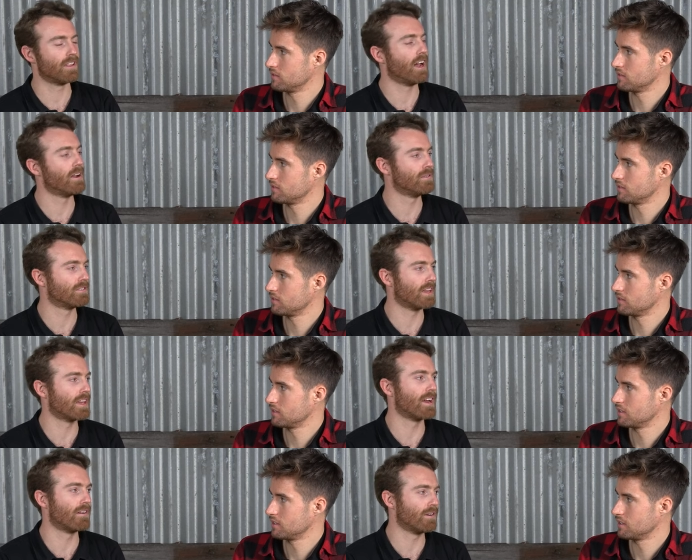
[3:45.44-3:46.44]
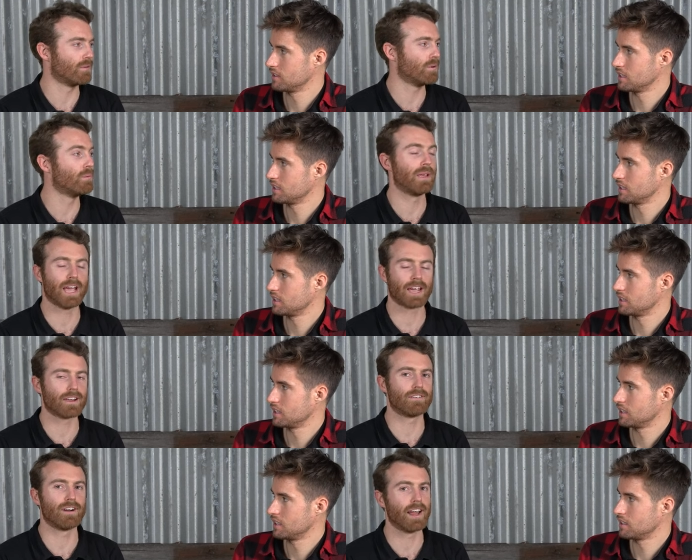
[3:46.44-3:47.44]
Speaker 1: I would say Geraint will, will, be
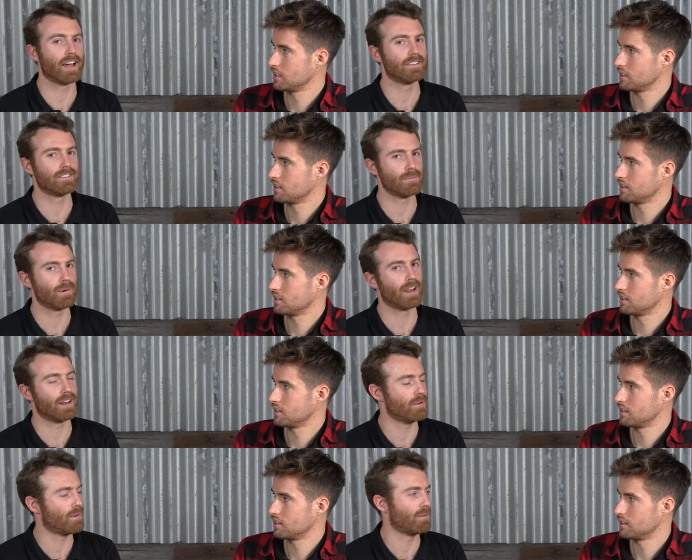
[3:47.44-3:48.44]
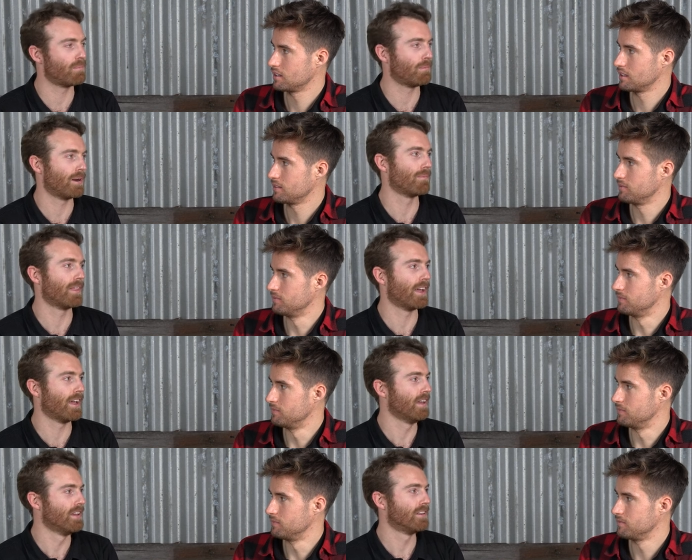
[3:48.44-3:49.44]
hanging around. He might he might pop up
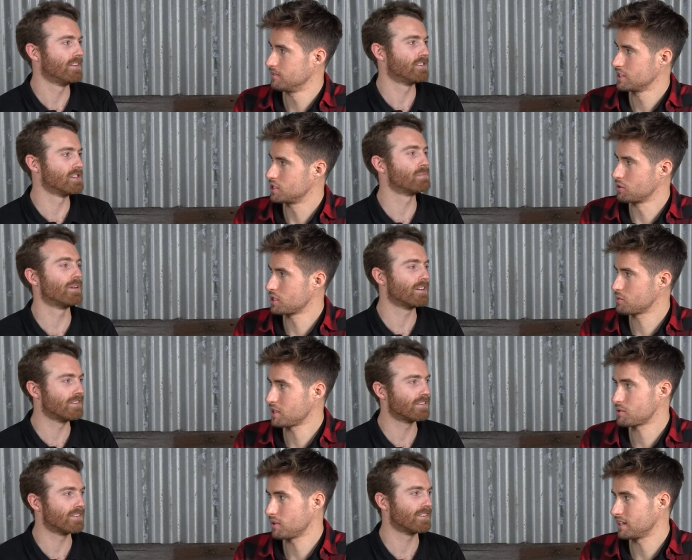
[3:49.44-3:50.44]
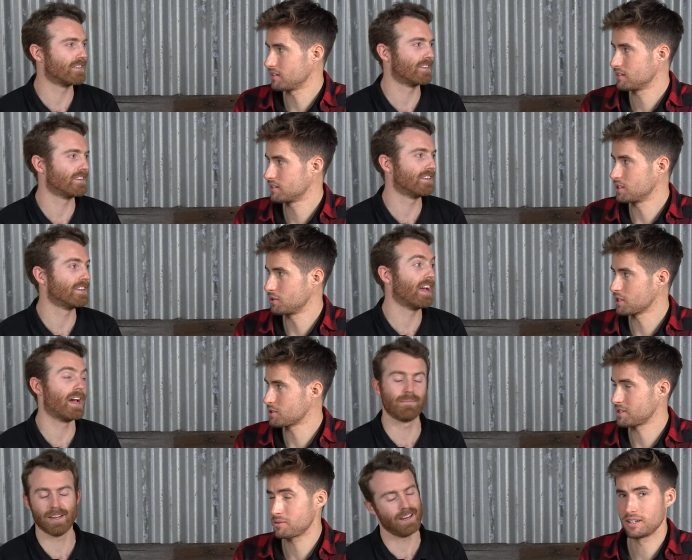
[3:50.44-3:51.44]
there. Mm. Just Tour because, to Swiss win. Tour
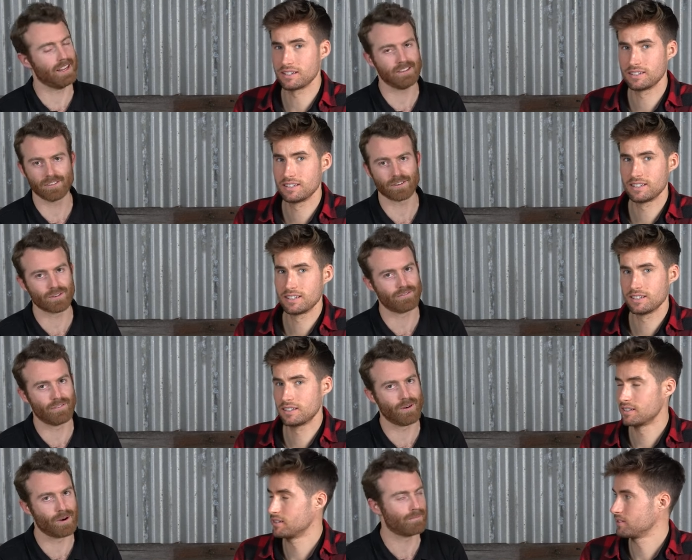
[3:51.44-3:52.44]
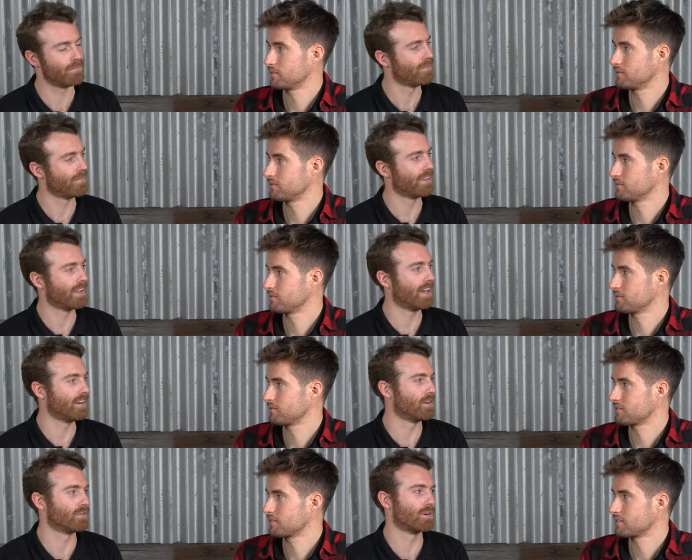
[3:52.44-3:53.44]
yeah, Swiss I mean, win. he's on good form, and
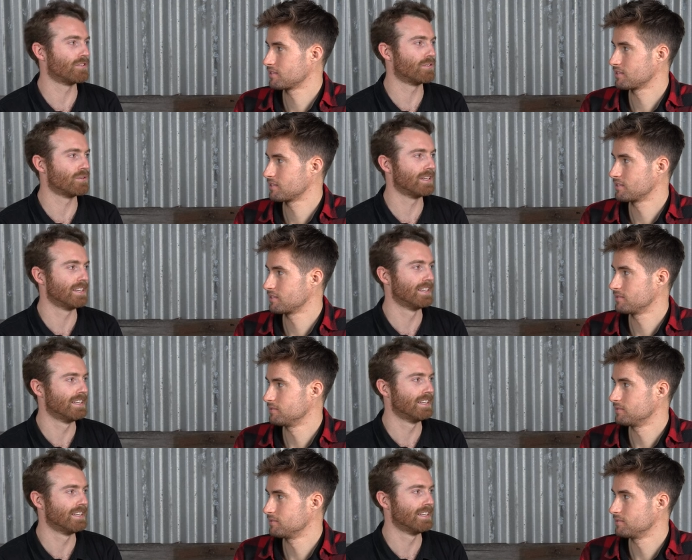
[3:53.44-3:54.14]
he knows what he's doing.